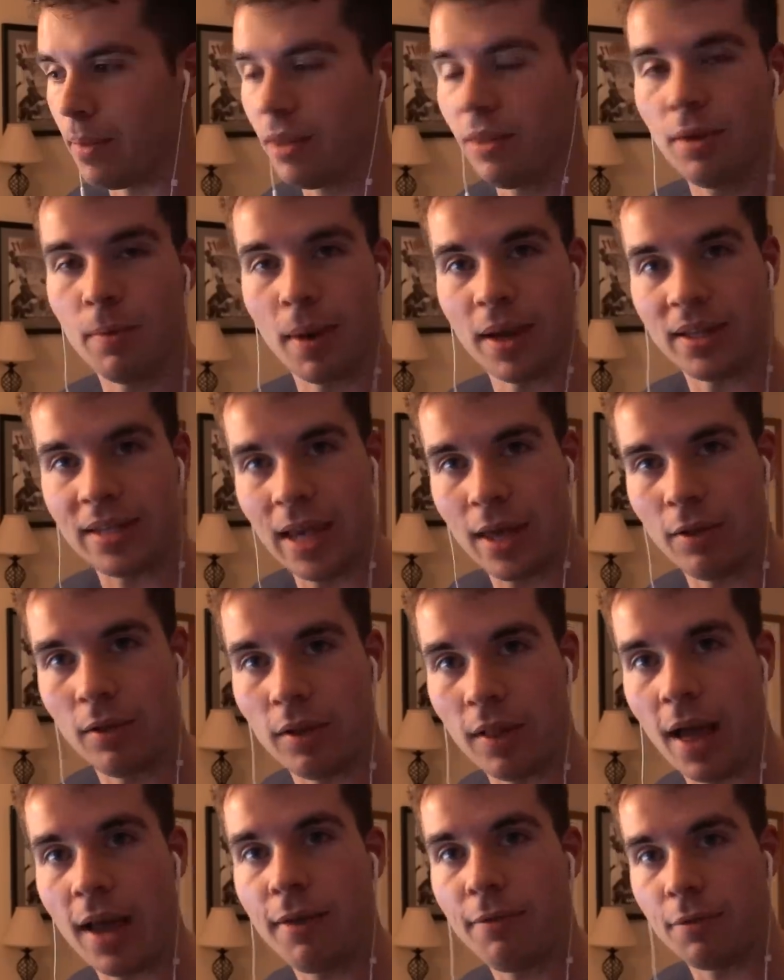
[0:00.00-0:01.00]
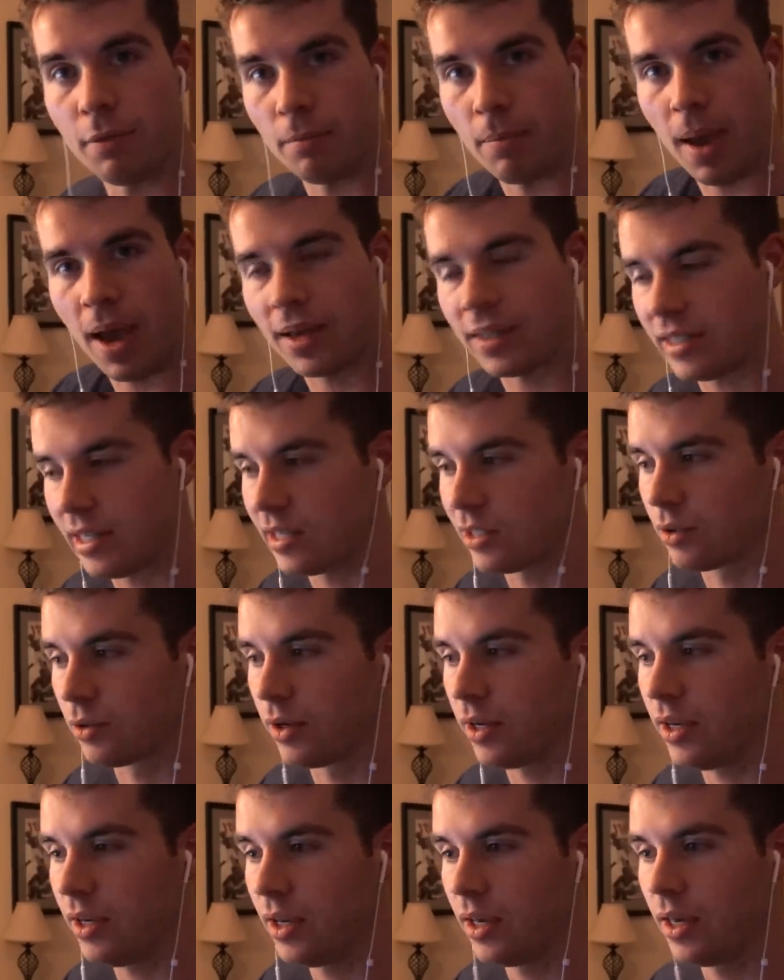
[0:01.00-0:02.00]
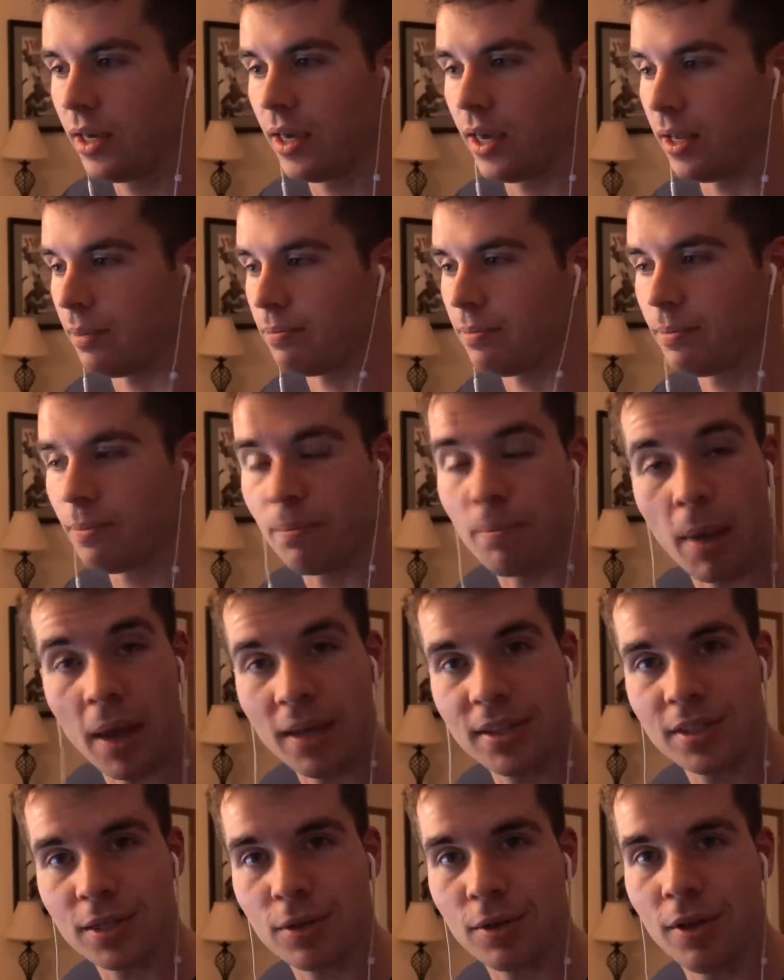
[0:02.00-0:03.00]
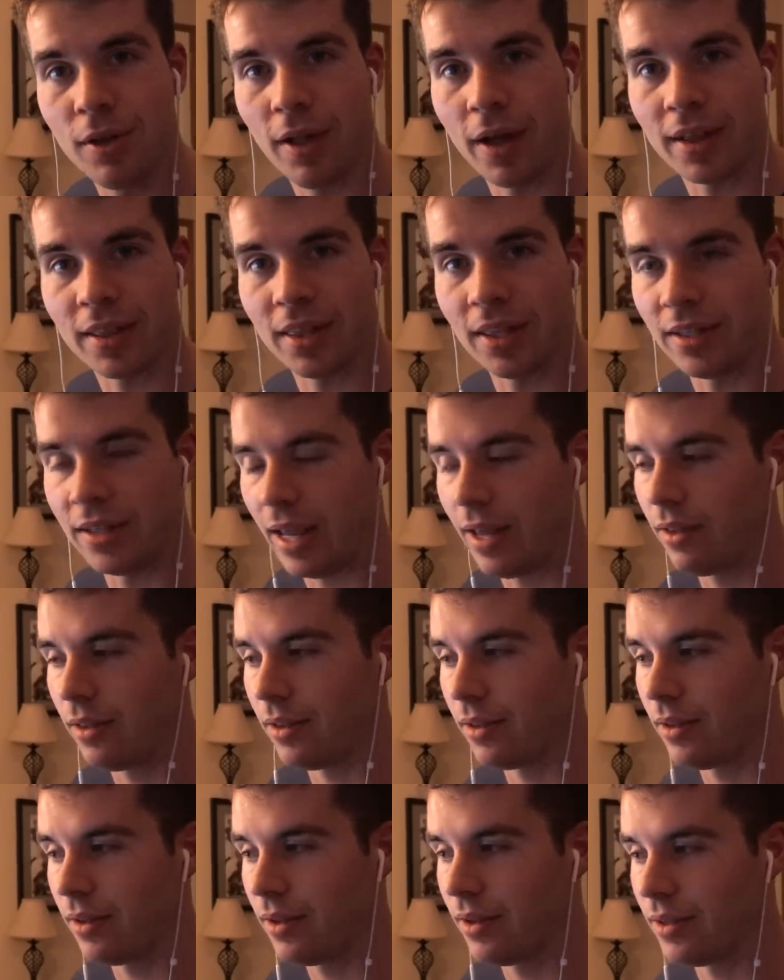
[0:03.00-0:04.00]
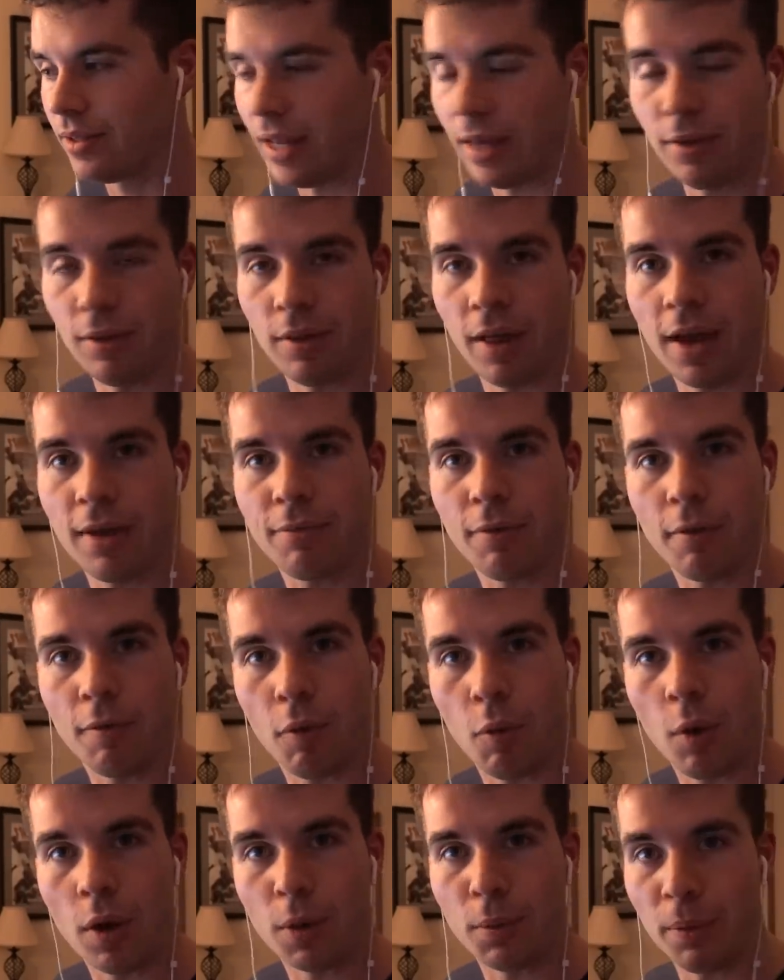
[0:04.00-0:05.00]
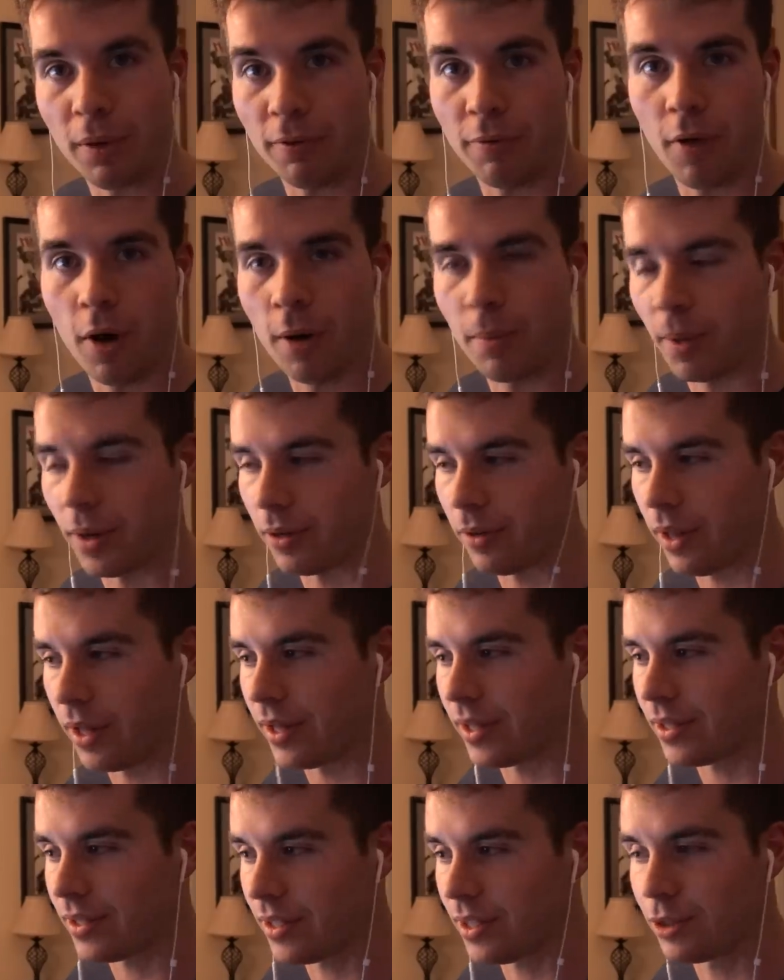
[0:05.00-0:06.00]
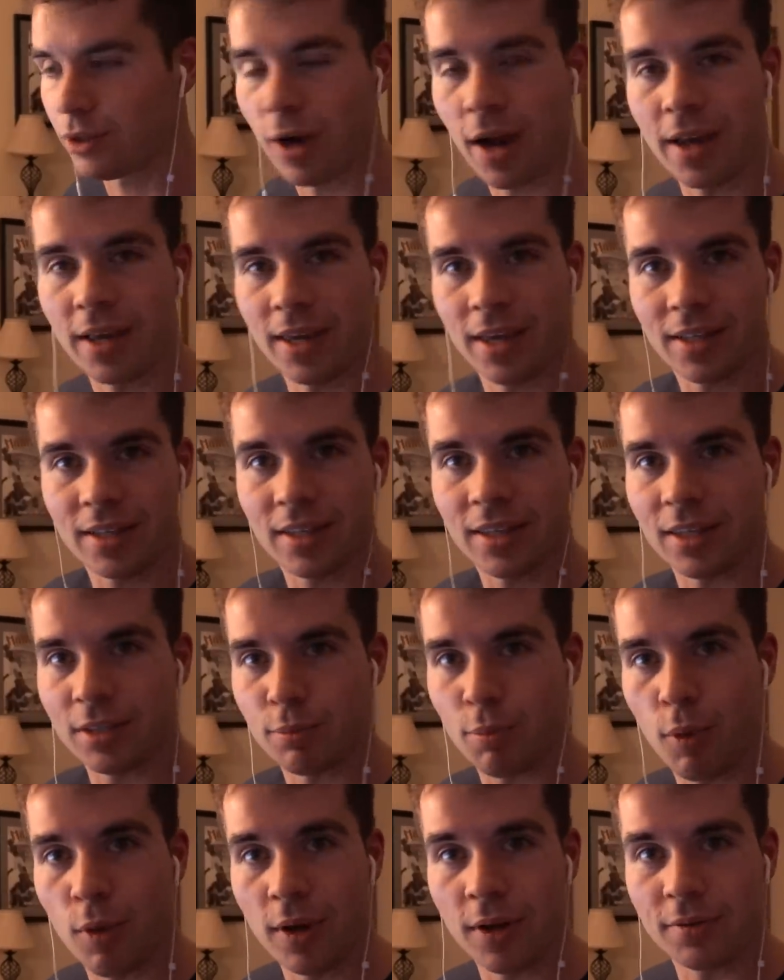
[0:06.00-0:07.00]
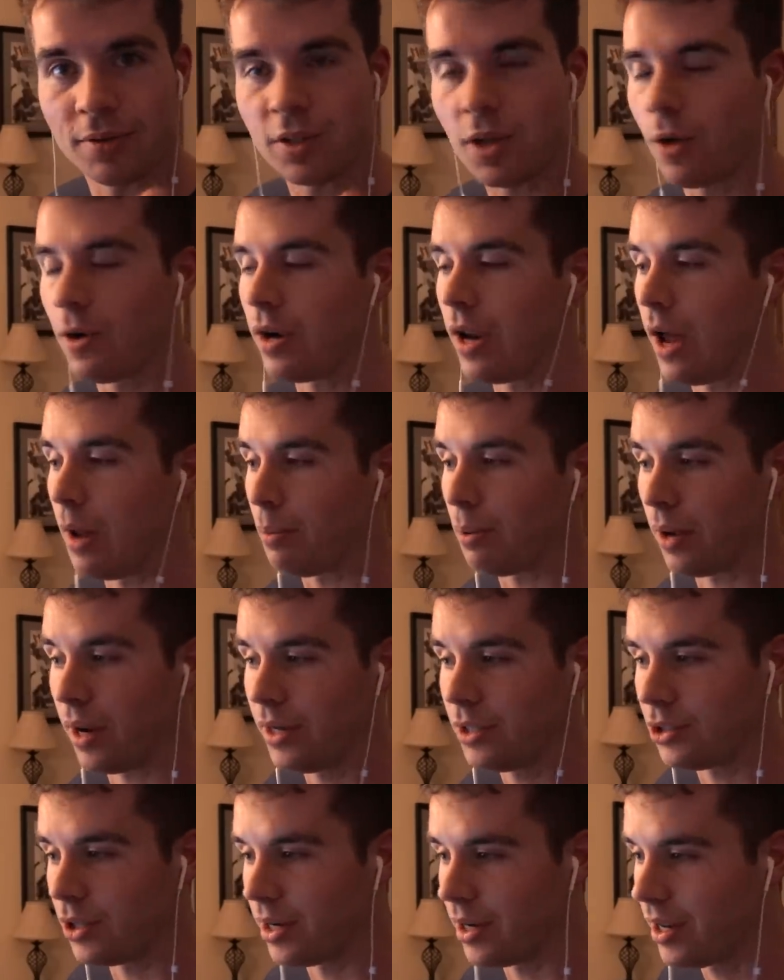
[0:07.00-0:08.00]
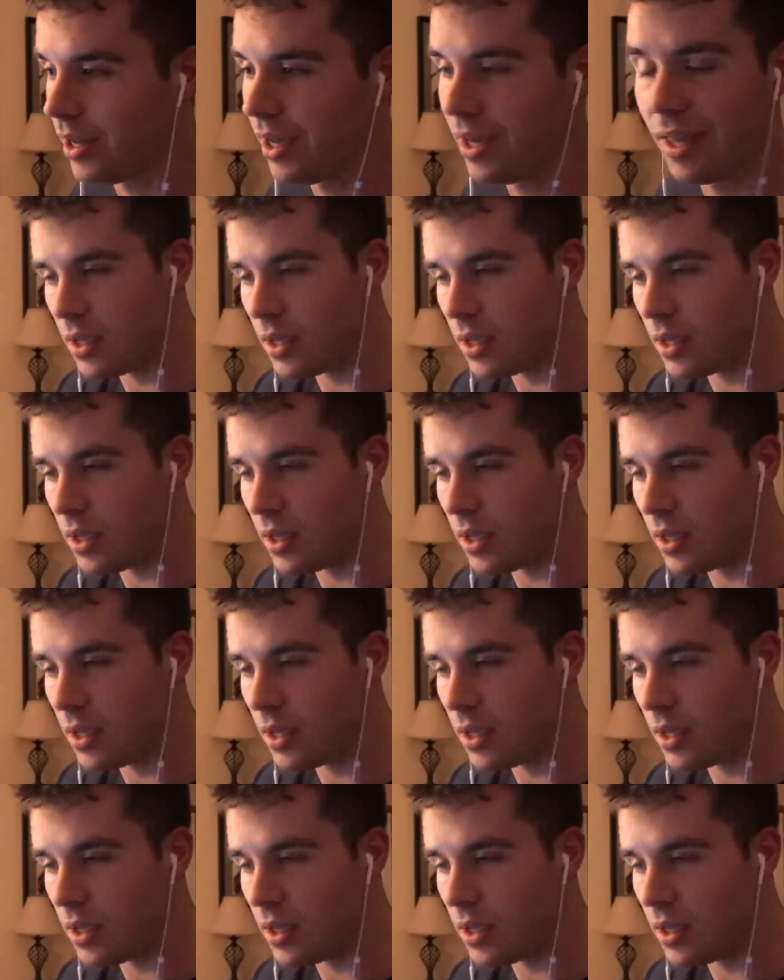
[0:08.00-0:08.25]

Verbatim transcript: mainly my daily life and past history and basically like the daily daily life of a wannabe farmer, like to try and get to this point of starting an operation.